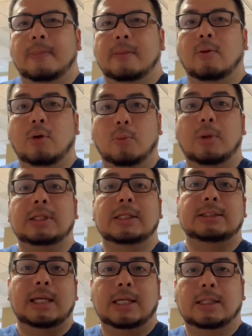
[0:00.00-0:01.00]
or will
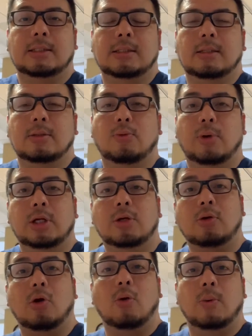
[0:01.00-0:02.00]
detect where you're
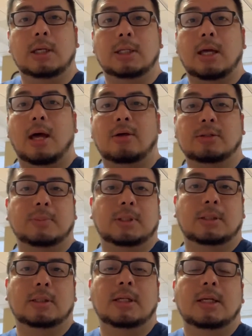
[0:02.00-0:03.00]
going in the
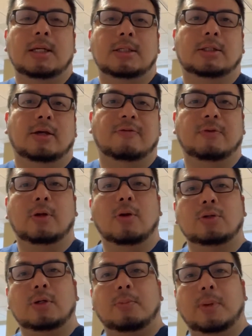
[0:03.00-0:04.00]
hospital. So if you go
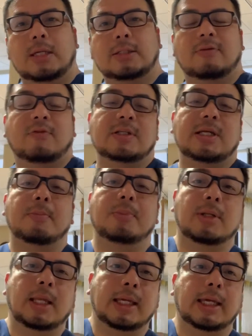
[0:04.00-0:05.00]
to a patient, for example,
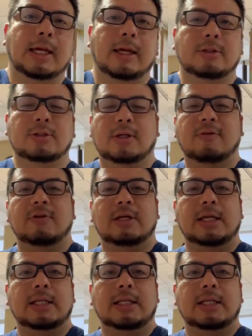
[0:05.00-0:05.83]
like to give you an